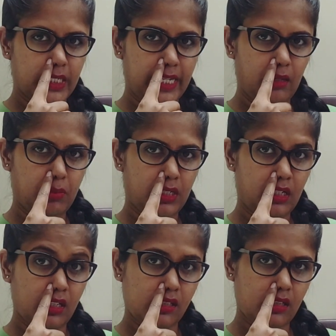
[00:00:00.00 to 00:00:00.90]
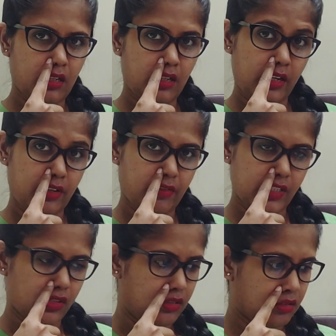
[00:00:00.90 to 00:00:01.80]
Help her, listen her,
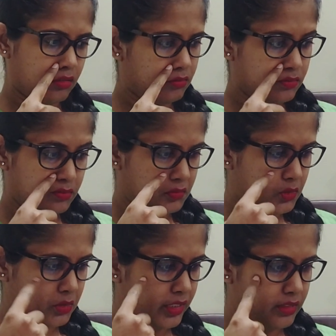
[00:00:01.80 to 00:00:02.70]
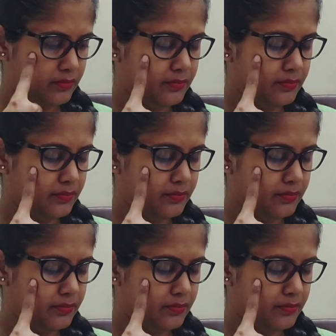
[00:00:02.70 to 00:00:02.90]
advise her. Okay.